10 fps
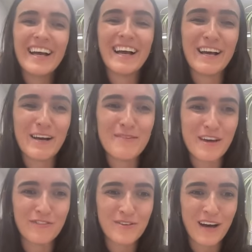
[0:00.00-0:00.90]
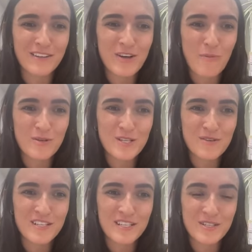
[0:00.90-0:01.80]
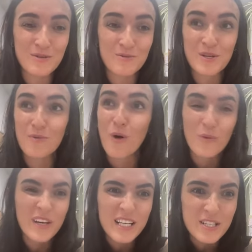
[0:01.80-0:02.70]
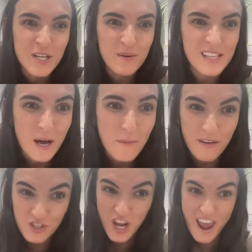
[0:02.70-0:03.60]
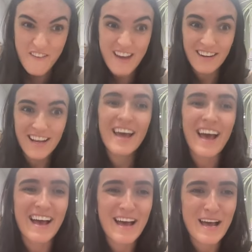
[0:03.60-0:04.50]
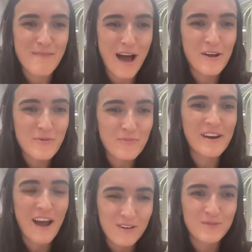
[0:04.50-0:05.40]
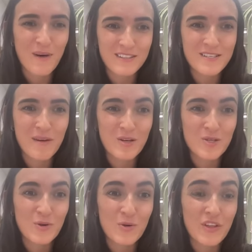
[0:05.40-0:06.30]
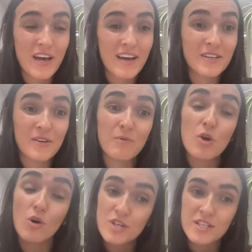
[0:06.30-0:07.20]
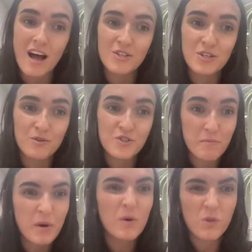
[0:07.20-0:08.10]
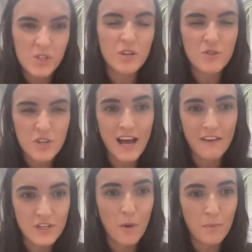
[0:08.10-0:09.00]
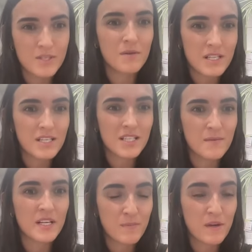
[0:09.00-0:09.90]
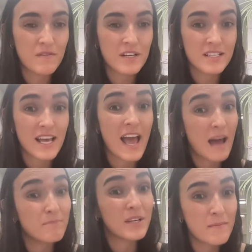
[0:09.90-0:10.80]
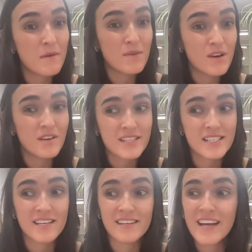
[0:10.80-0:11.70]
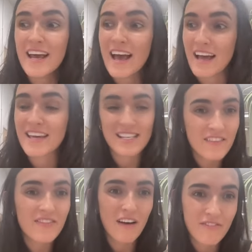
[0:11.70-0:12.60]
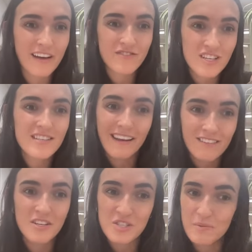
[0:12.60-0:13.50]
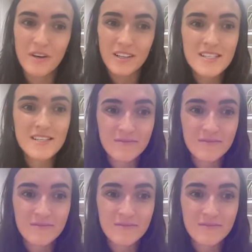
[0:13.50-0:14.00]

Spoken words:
If you had the opportunity to. So what we need to do is a little bit of sharing and opening out as well to make sure that, you know, not just our children, but all children have the opportunity to experience it and become immersed. And I guess in that 5G technology world.